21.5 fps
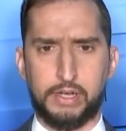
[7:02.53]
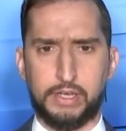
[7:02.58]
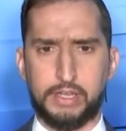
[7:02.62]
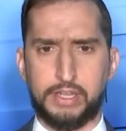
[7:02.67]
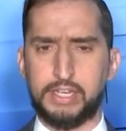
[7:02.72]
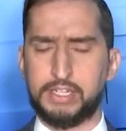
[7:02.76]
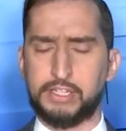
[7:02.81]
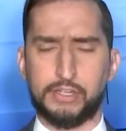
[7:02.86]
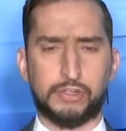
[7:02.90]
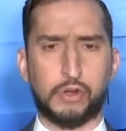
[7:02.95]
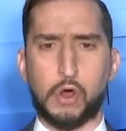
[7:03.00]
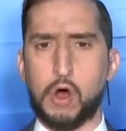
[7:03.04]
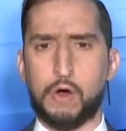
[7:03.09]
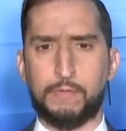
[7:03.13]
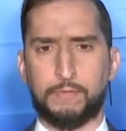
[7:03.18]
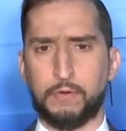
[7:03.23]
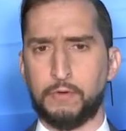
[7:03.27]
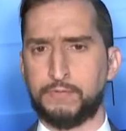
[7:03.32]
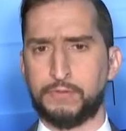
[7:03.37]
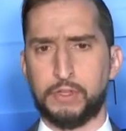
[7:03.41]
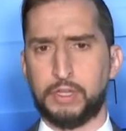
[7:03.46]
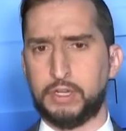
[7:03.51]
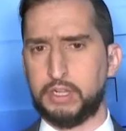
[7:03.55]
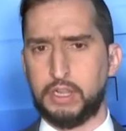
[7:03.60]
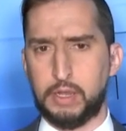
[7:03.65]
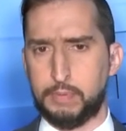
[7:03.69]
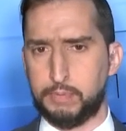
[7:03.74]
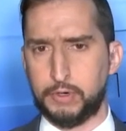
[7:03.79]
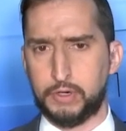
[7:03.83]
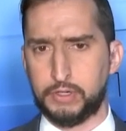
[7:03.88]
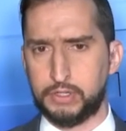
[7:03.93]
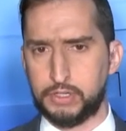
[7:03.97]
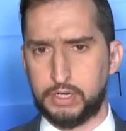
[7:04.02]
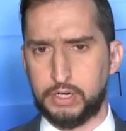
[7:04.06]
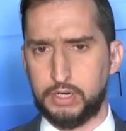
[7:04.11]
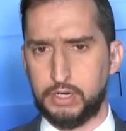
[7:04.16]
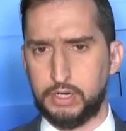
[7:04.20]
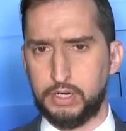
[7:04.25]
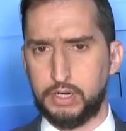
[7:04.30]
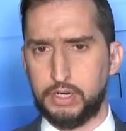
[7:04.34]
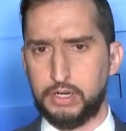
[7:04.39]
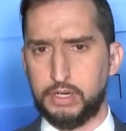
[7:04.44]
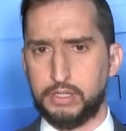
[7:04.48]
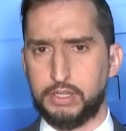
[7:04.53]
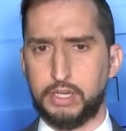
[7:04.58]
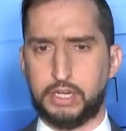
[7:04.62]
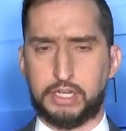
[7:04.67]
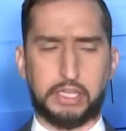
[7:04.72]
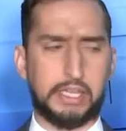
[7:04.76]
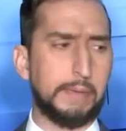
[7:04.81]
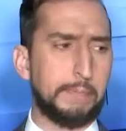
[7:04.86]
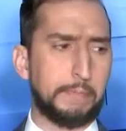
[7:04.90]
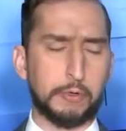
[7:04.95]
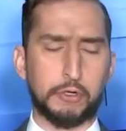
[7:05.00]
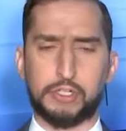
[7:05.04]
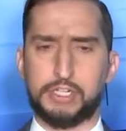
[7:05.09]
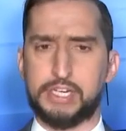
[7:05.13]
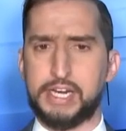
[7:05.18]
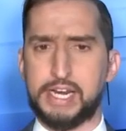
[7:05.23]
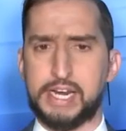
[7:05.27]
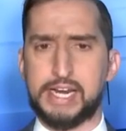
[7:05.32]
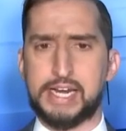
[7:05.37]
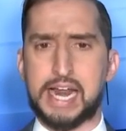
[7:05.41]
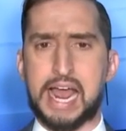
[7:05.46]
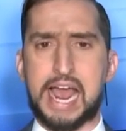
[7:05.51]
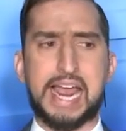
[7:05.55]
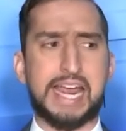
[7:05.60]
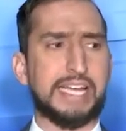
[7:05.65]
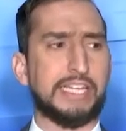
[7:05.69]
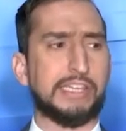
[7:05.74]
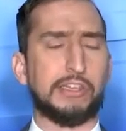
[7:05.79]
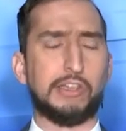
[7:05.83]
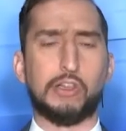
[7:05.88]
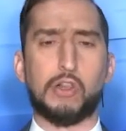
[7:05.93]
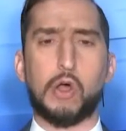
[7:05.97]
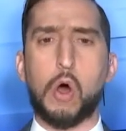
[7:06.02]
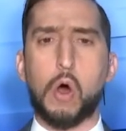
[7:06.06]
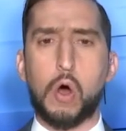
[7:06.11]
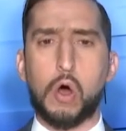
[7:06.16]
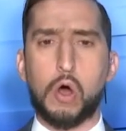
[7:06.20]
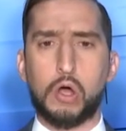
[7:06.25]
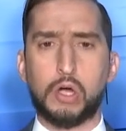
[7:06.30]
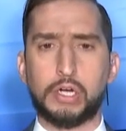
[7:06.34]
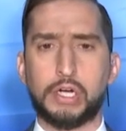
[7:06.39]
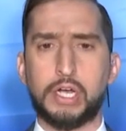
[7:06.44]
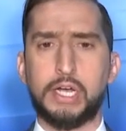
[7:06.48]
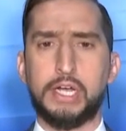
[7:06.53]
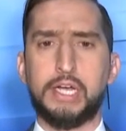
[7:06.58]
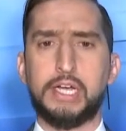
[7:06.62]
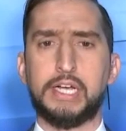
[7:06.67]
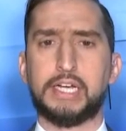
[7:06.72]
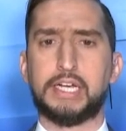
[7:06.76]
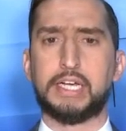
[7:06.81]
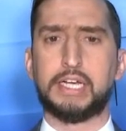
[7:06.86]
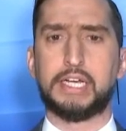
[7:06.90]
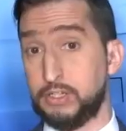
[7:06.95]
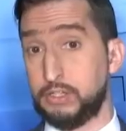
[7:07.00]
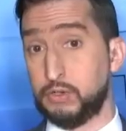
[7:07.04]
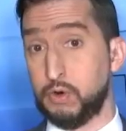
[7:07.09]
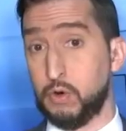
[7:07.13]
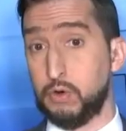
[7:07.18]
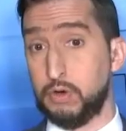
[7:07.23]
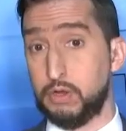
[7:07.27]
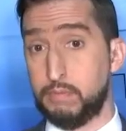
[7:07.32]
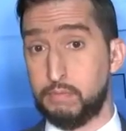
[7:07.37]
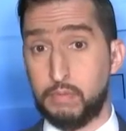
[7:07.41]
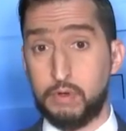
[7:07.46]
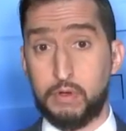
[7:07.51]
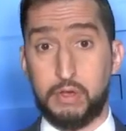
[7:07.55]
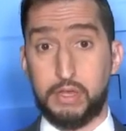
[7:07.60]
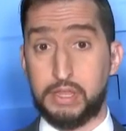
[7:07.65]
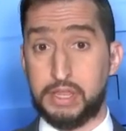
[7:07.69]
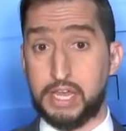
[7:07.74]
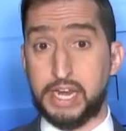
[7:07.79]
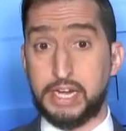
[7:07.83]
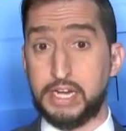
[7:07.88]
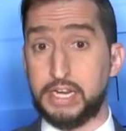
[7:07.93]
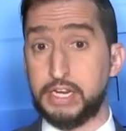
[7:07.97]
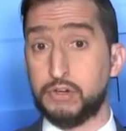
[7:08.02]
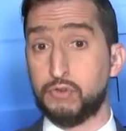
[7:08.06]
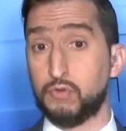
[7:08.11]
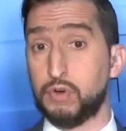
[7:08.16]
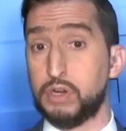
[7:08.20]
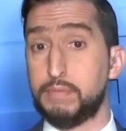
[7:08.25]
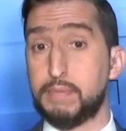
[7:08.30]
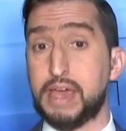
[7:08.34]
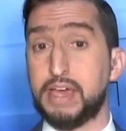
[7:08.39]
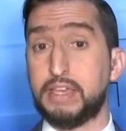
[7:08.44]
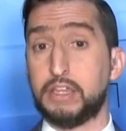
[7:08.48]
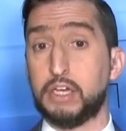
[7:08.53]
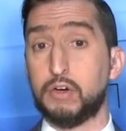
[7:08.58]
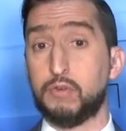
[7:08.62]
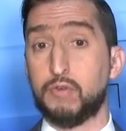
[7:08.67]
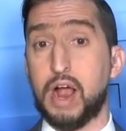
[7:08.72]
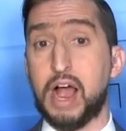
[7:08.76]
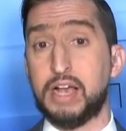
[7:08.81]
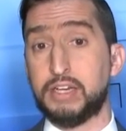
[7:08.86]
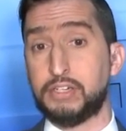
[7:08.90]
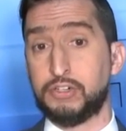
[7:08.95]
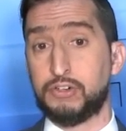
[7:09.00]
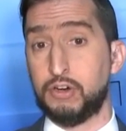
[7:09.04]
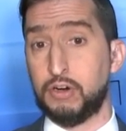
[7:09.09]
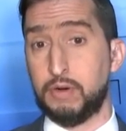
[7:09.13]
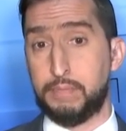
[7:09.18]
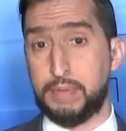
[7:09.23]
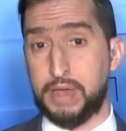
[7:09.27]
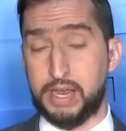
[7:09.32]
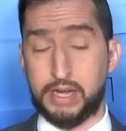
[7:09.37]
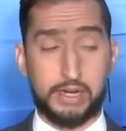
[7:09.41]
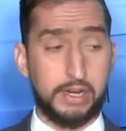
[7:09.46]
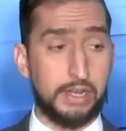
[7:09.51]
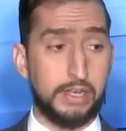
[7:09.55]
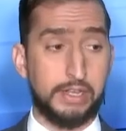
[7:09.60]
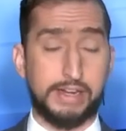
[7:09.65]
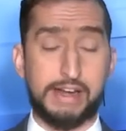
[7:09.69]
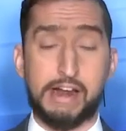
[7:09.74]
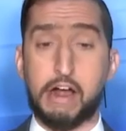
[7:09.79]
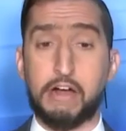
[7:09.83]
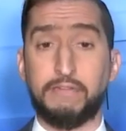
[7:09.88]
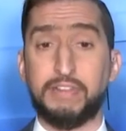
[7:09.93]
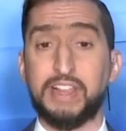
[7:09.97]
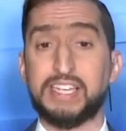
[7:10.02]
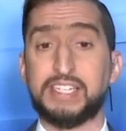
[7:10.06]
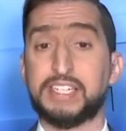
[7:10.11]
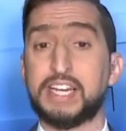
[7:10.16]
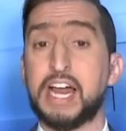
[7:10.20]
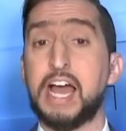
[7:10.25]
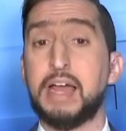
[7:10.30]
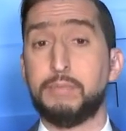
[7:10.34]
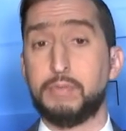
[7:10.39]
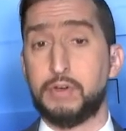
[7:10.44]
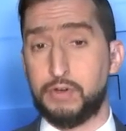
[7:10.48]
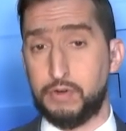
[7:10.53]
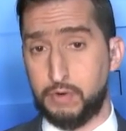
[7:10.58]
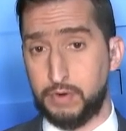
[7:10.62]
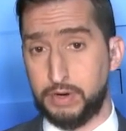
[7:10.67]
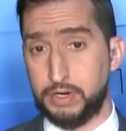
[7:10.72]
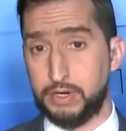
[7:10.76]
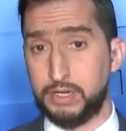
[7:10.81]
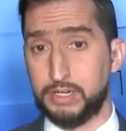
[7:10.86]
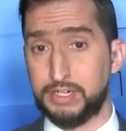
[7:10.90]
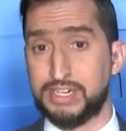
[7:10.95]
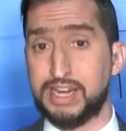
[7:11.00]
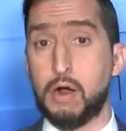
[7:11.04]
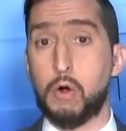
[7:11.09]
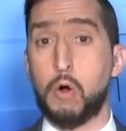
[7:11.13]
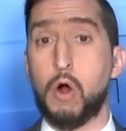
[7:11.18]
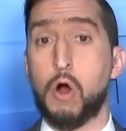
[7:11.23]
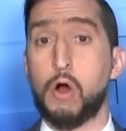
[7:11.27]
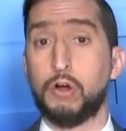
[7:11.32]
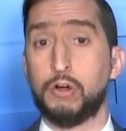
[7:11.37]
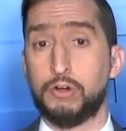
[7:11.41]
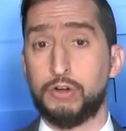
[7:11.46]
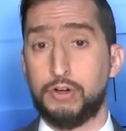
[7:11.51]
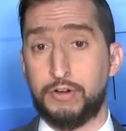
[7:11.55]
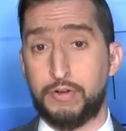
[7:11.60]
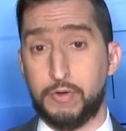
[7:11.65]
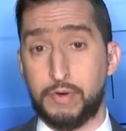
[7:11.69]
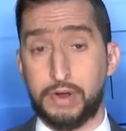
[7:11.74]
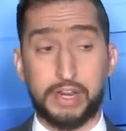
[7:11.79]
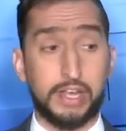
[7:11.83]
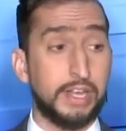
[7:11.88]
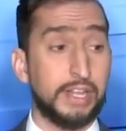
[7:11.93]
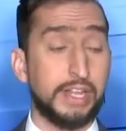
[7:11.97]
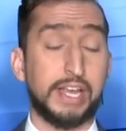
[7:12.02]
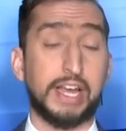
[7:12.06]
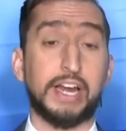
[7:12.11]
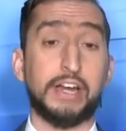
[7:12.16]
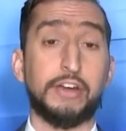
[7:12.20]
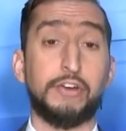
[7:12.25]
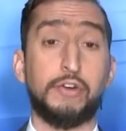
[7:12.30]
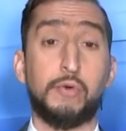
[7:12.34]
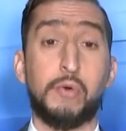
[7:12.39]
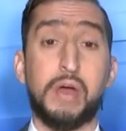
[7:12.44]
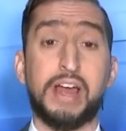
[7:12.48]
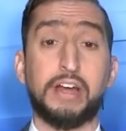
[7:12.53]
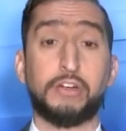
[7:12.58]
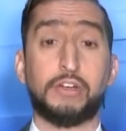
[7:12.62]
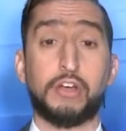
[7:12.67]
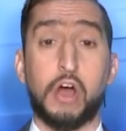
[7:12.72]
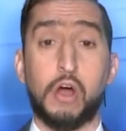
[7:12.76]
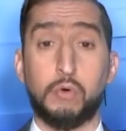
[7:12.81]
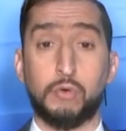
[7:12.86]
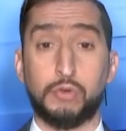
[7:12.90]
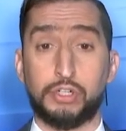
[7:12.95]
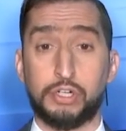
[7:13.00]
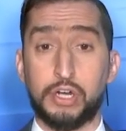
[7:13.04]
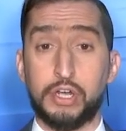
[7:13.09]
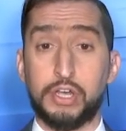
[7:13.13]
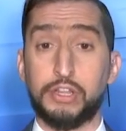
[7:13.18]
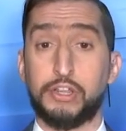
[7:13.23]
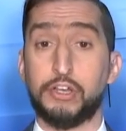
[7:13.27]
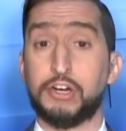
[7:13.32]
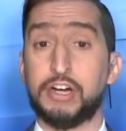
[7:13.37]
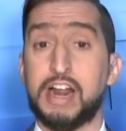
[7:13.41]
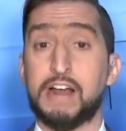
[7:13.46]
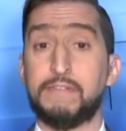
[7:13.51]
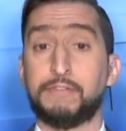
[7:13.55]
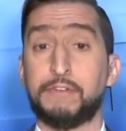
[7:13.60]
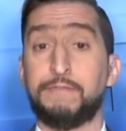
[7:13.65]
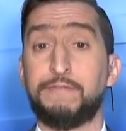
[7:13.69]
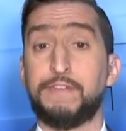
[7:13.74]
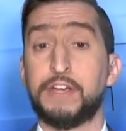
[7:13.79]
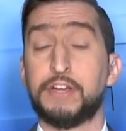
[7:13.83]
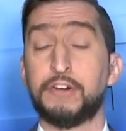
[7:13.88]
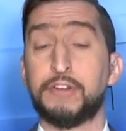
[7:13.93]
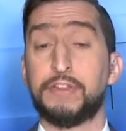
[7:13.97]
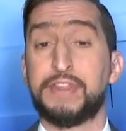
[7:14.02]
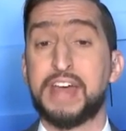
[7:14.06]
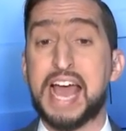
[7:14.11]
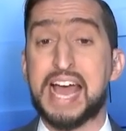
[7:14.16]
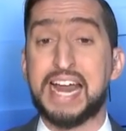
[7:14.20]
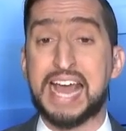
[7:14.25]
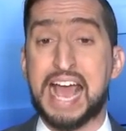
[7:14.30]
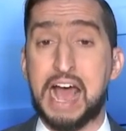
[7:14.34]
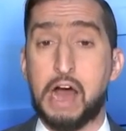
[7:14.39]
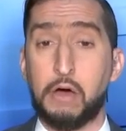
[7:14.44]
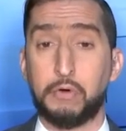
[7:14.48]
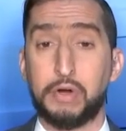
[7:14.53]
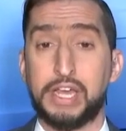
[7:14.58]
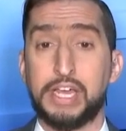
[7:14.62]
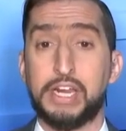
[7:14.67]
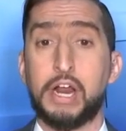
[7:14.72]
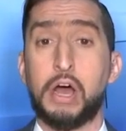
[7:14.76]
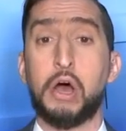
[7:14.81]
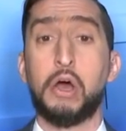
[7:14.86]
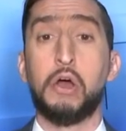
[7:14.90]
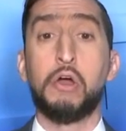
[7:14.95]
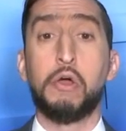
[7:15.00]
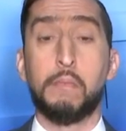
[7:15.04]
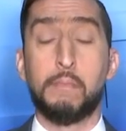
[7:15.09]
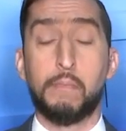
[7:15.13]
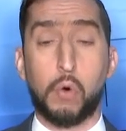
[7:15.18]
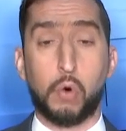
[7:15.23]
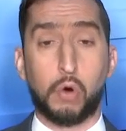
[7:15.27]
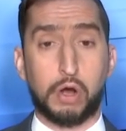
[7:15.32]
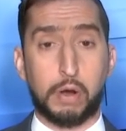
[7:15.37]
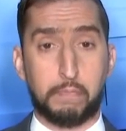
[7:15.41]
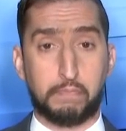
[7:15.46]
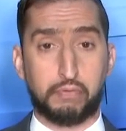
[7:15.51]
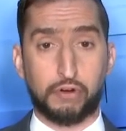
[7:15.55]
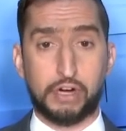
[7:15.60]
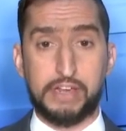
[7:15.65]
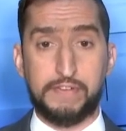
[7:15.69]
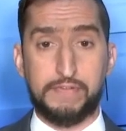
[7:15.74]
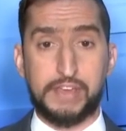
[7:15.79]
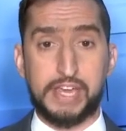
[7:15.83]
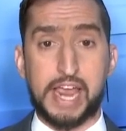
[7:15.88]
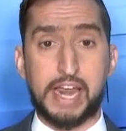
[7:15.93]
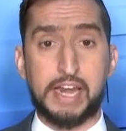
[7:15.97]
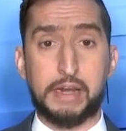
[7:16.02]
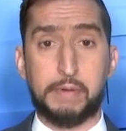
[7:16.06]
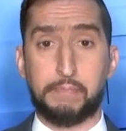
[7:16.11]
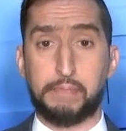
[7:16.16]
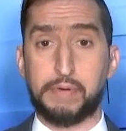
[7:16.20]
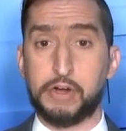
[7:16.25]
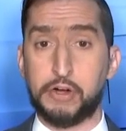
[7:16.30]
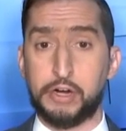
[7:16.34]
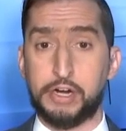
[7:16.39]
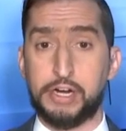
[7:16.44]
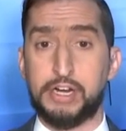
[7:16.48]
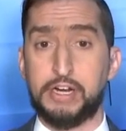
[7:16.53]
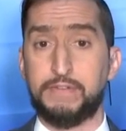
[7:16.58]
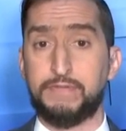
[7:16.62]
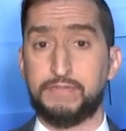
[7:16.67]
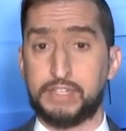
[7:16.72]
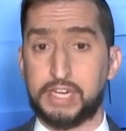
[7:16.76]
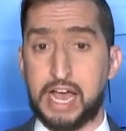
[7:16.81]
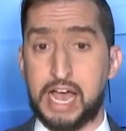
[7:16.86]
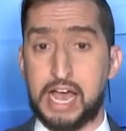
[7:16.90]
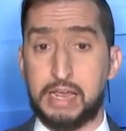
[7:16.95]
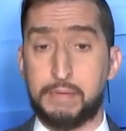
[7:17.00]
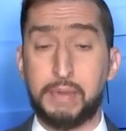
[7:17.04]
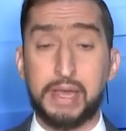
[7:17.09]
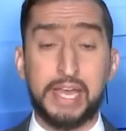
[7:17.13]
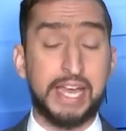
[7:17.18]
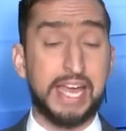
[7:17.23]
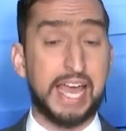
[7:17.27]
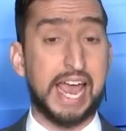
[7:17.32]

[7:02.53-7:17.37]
This is awful for the Clippers. The Clippers need a long, Kurt has told them, they need to remake their roster a bit. Now have less time to do it. It's now harder to do it. They got a new head coach. They're going to have to figure that out in a more abbreviated period of time.